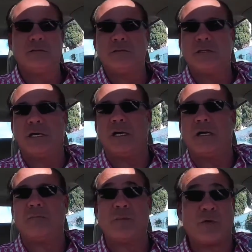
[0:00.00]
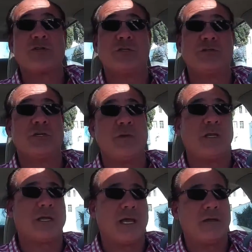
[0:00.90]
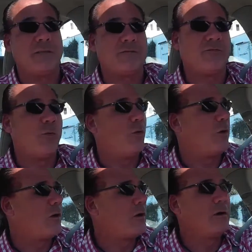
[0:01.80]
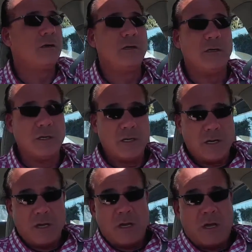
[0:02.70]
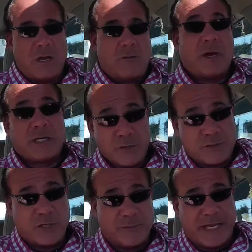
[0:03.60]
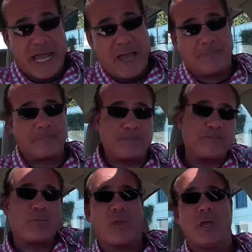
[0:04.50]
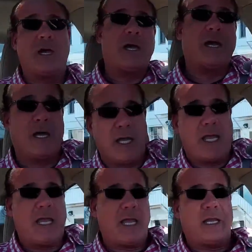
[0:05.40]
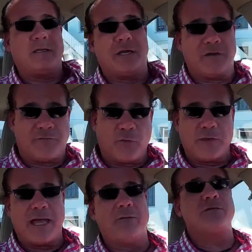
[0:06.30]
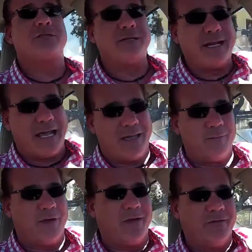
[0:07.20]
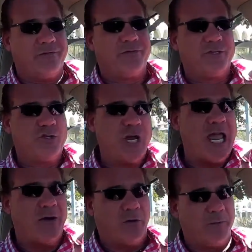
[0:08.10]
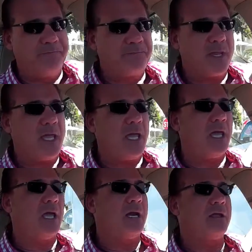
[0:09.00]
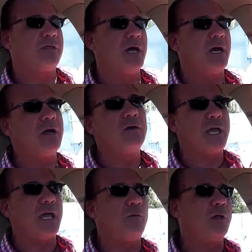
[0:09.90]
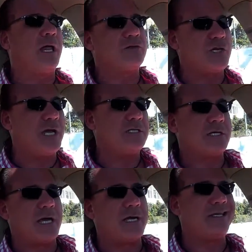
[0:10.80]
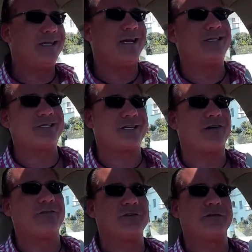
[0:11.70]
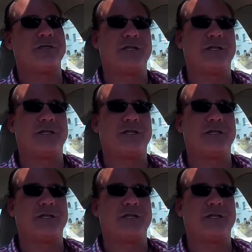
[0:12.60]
my personal Gmail account, for my YouTube account. And therefore that was the name of the channel. And I thought, okay, well, I'll change that. And then I discovered that